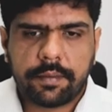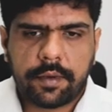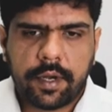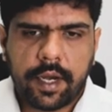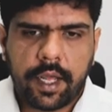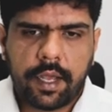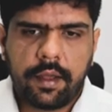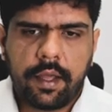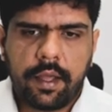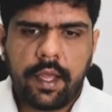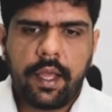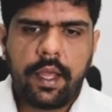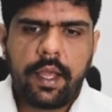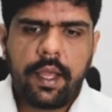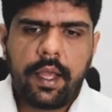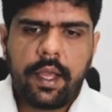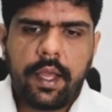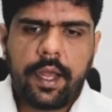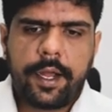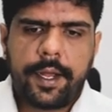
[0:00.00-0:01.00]
today.
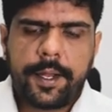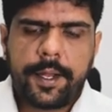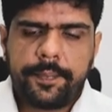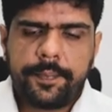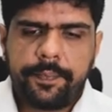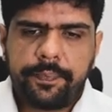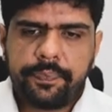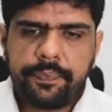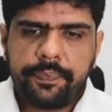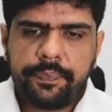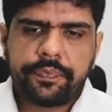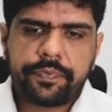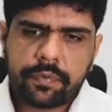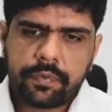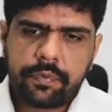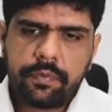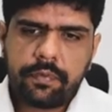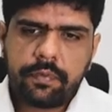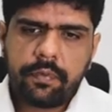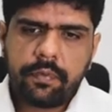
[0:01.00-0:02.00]
Um,
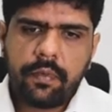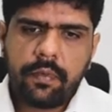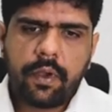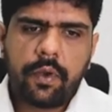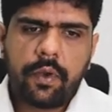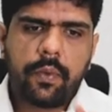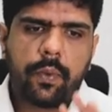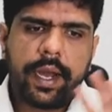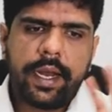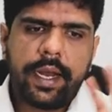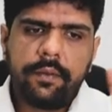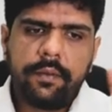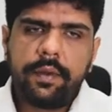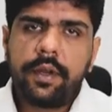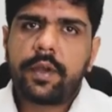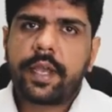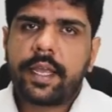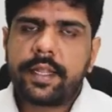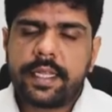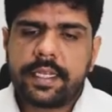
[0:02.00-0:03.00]
while we
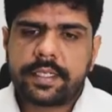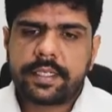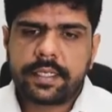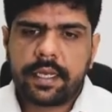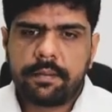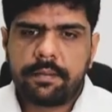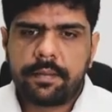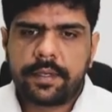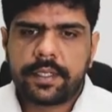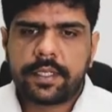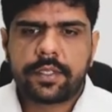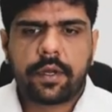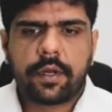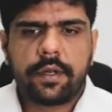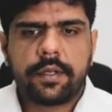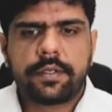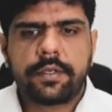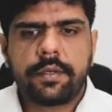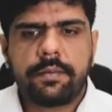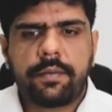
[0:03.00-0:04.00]
look at these numbers, it's
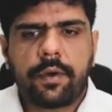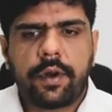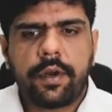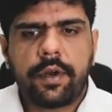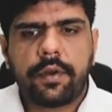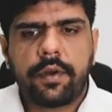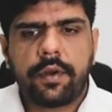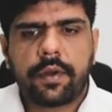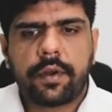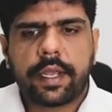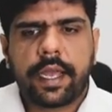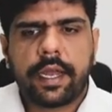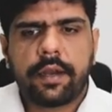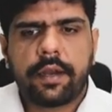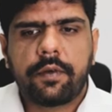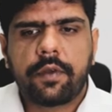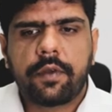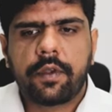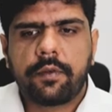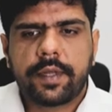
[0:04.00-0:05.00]
also important to look at
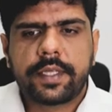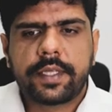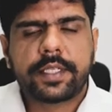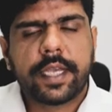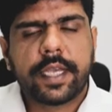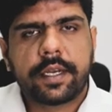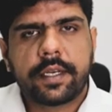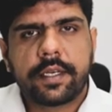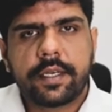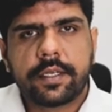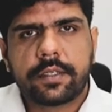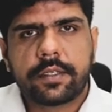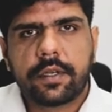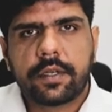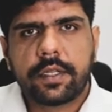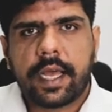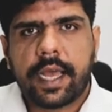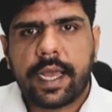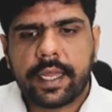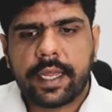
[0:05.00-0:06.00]
which sectors saw
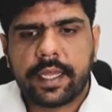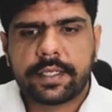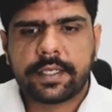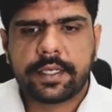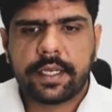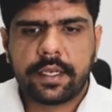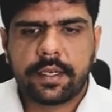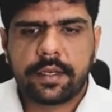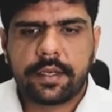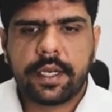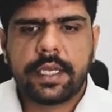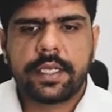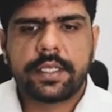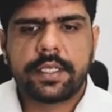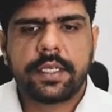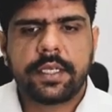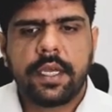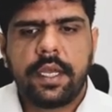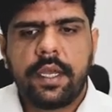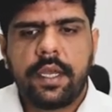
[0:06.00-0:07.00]
the highest increase,
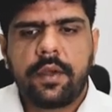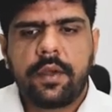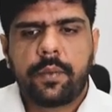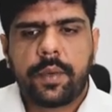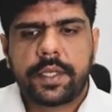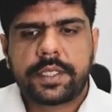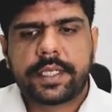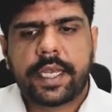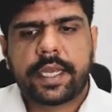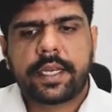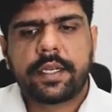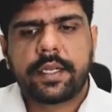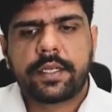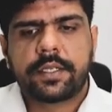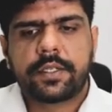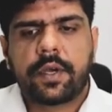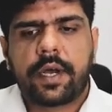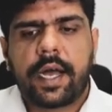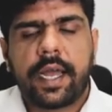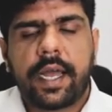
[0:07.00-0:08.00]
which
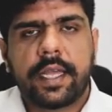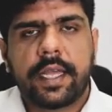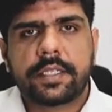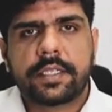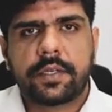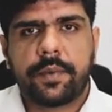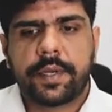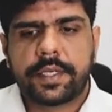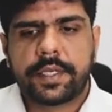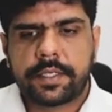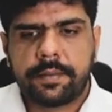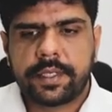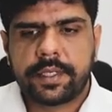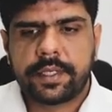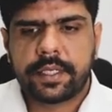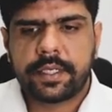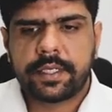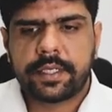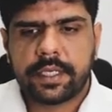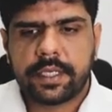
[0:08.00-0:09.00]
sectors saw highest
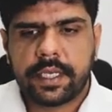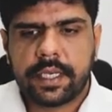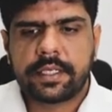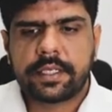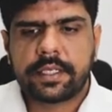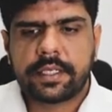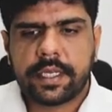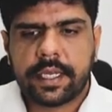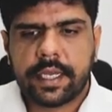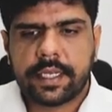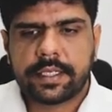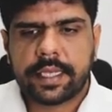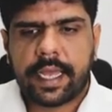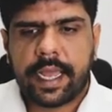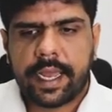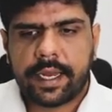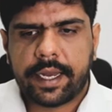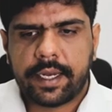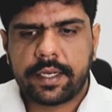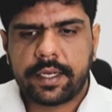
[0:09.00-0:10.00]
investments in seed stage
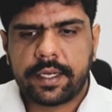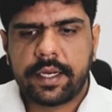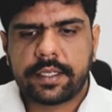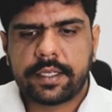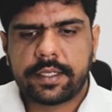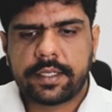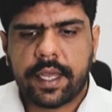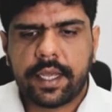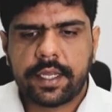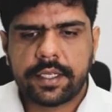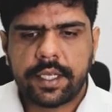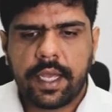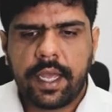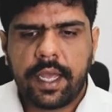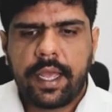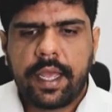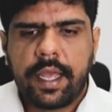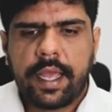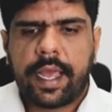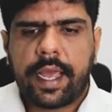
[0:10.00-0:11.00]
and early stage,
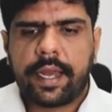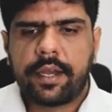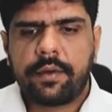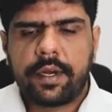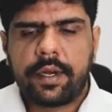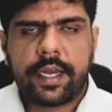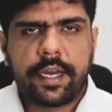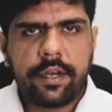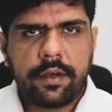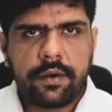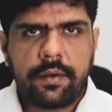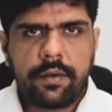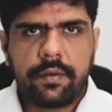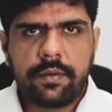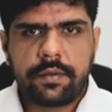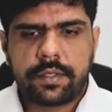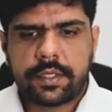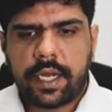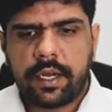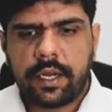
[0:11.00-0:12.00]
and you'll tend to
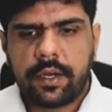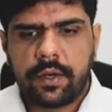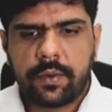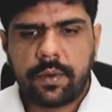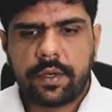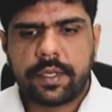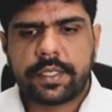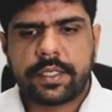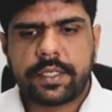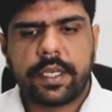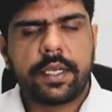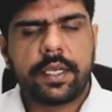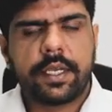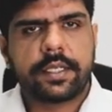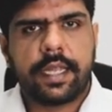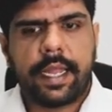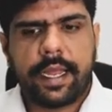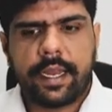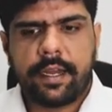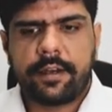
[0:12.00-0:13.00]
start noticing a
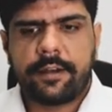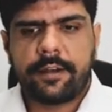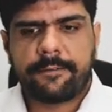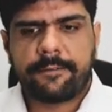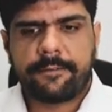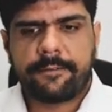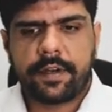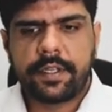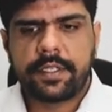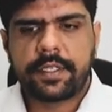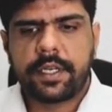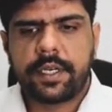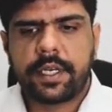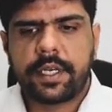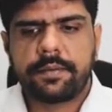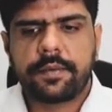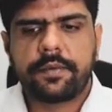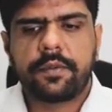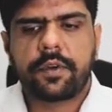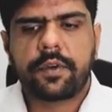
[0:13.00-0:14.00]
slight difference in
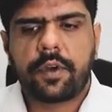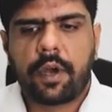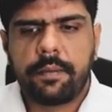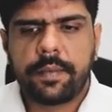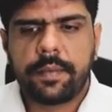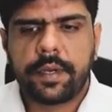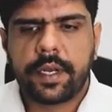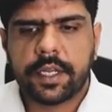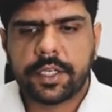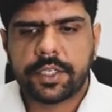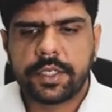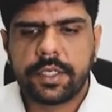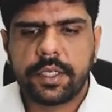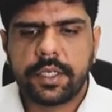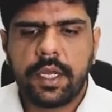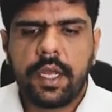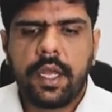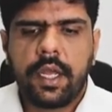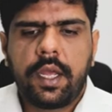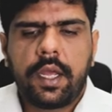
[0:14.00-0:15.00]
terms of the combination.
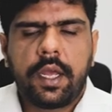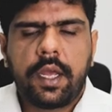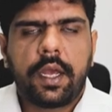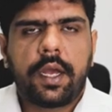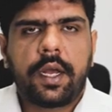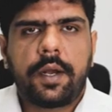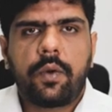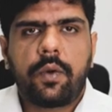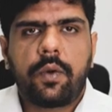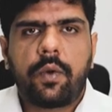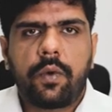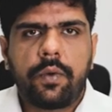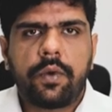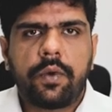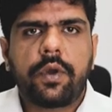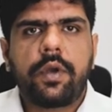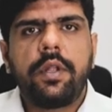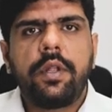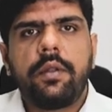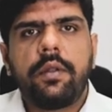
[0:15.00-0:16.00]
Uh,
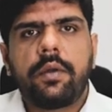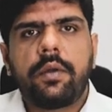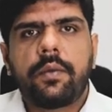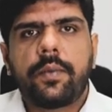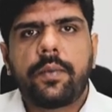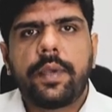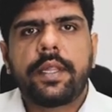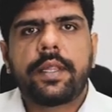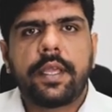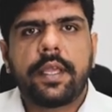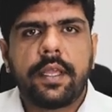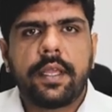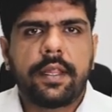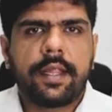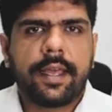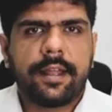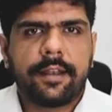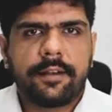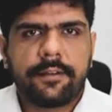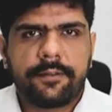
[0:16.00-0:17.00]
overall, we think
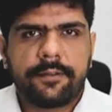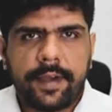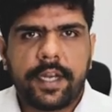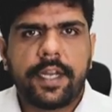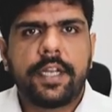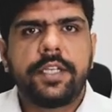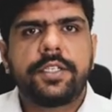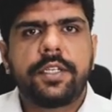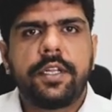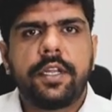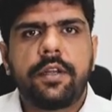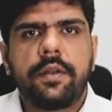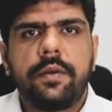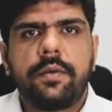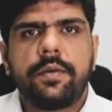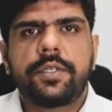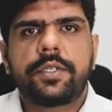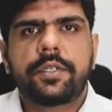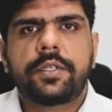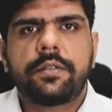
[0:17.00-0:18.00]
that financial
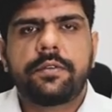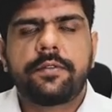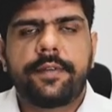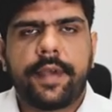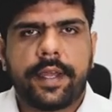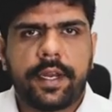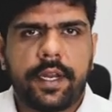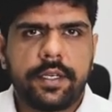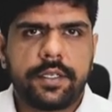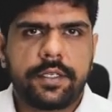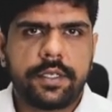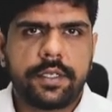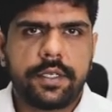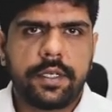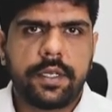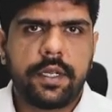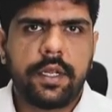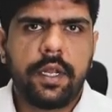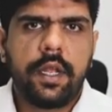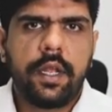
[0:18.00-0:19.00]
inclusion,
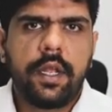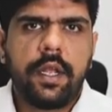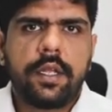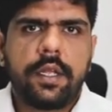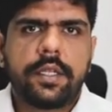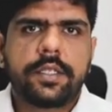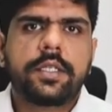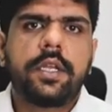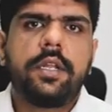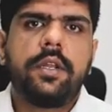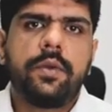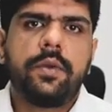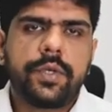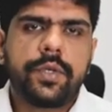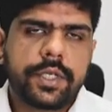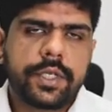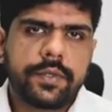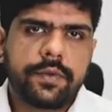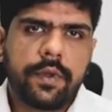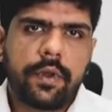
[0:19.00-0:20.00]
financial
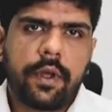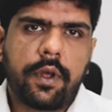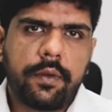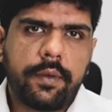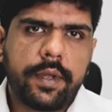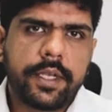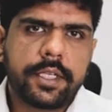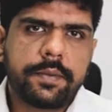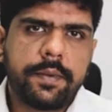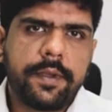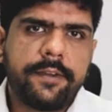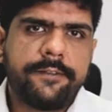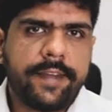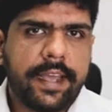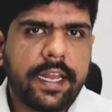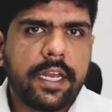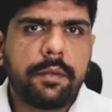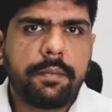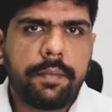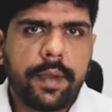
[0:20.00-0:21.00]
solutions will always be
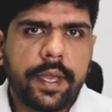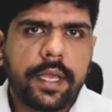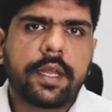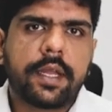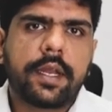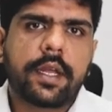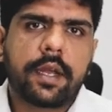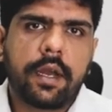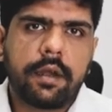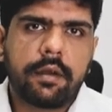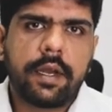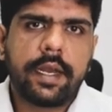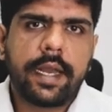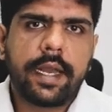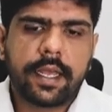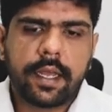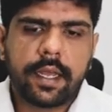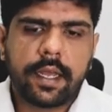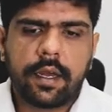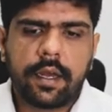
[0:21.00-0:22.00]
fairly big in a country
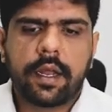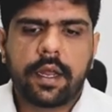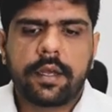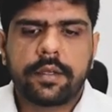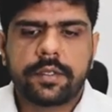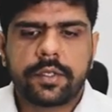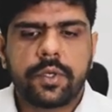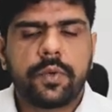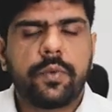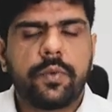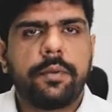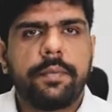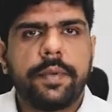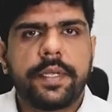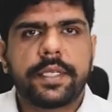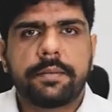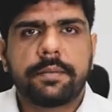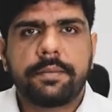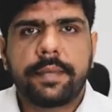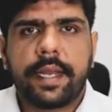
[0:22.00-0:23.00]
like India. So would be
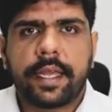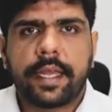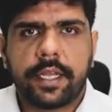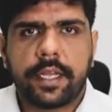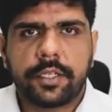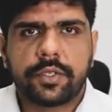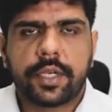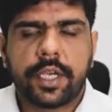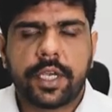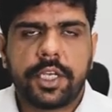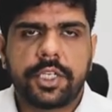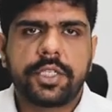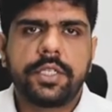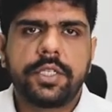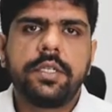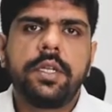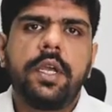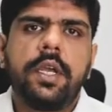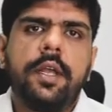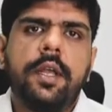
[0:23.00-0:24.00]
something like
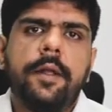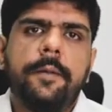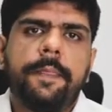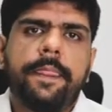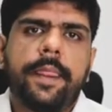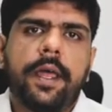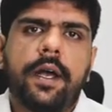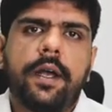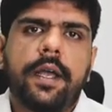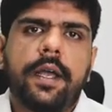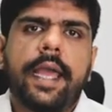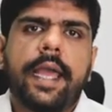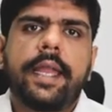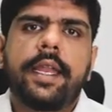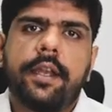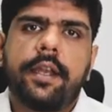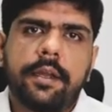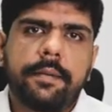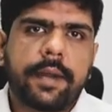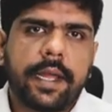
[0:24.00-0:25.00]
education uh, and
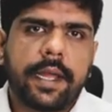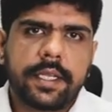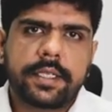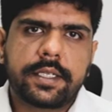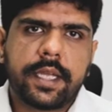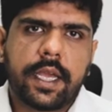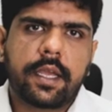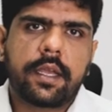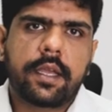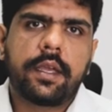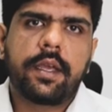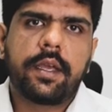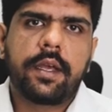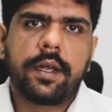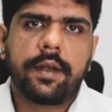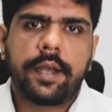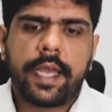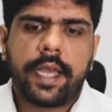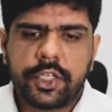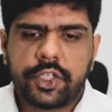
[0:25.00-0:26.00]
enterprise tech.
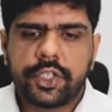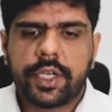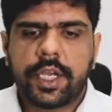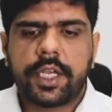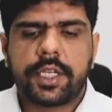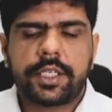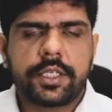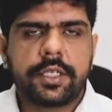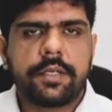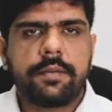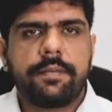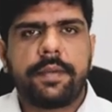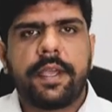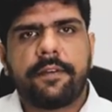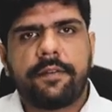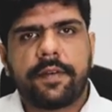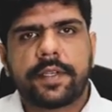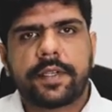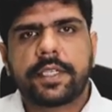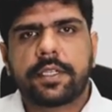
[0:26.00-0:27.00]
Uh, education,
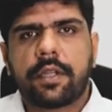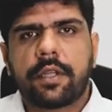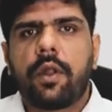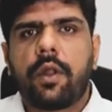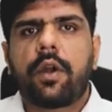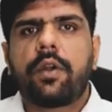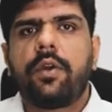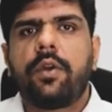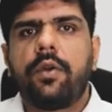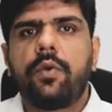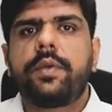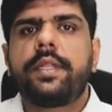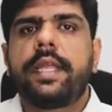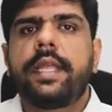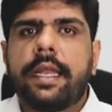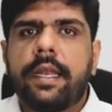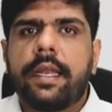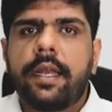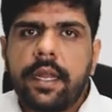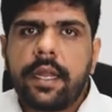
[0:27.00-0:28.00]
BFS has a lot to do with the
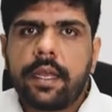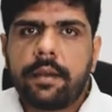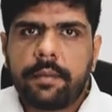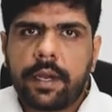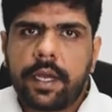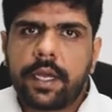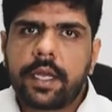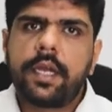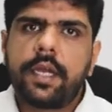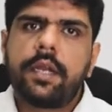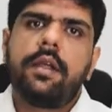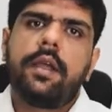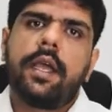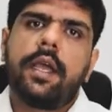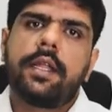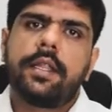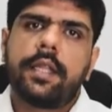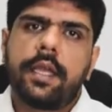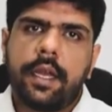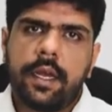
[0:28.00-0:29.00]
India market
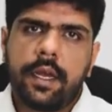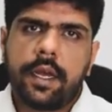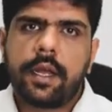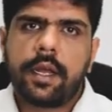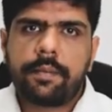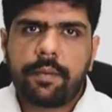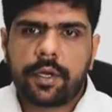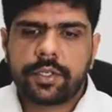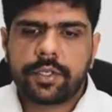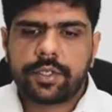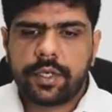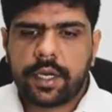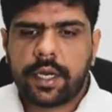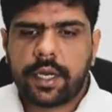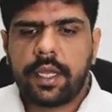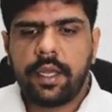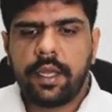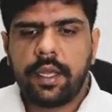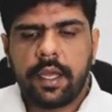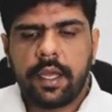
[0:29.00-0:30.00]
and the India opportunity.